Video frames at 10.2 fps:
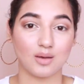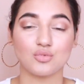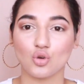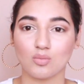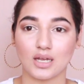I'm
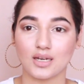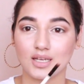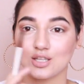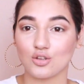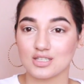so blind I
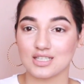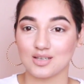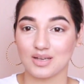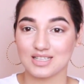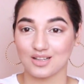cannot
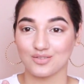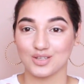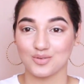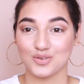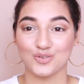see myself
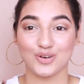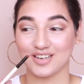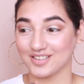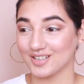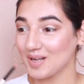in the
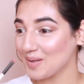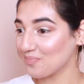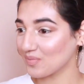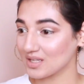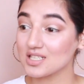viewfinder.
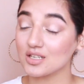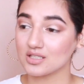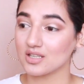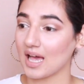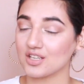But this
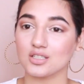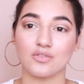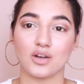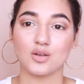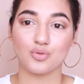looks actually
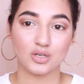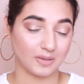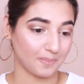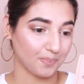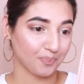very
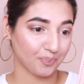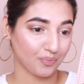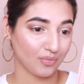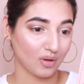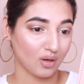pretty.
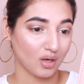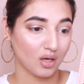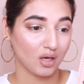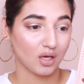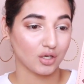
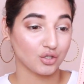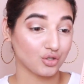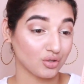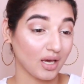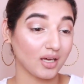
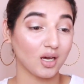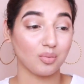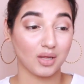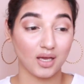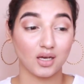Should I
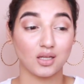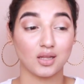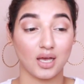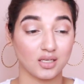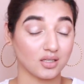apply a
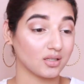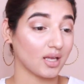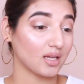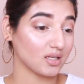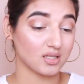liner?
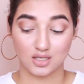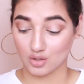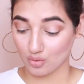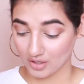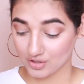That is a
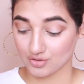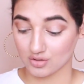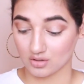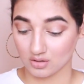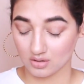
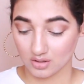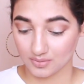question.